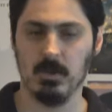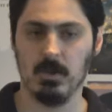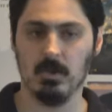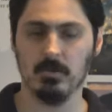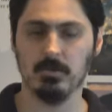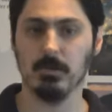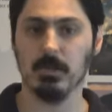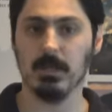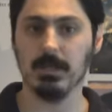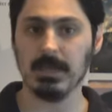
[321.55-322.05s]

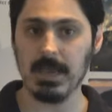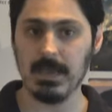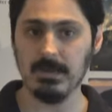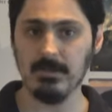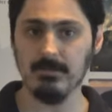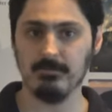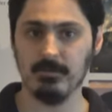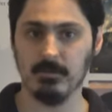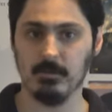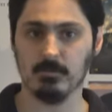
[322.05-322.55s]
although like
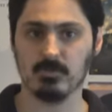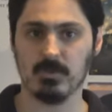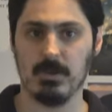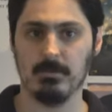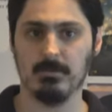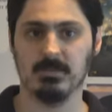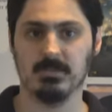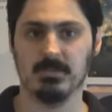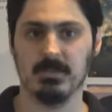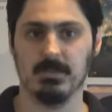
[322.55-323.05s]
any film
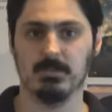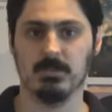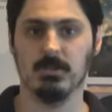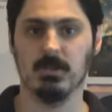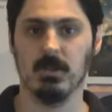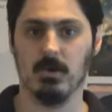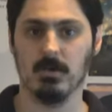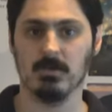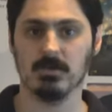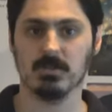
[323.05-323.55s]
dramatization,
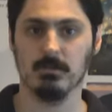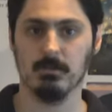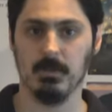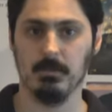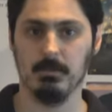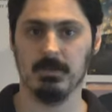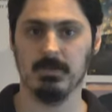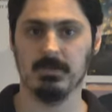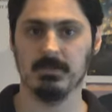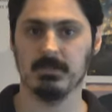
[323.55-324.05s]
there are some
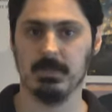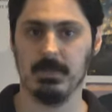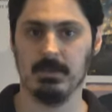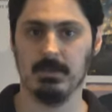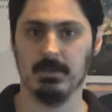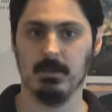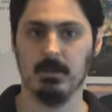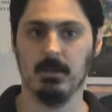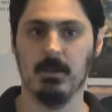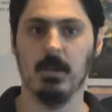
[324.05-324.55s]
liberties
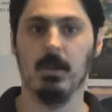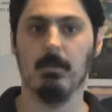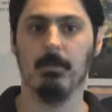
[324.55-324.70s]
taken.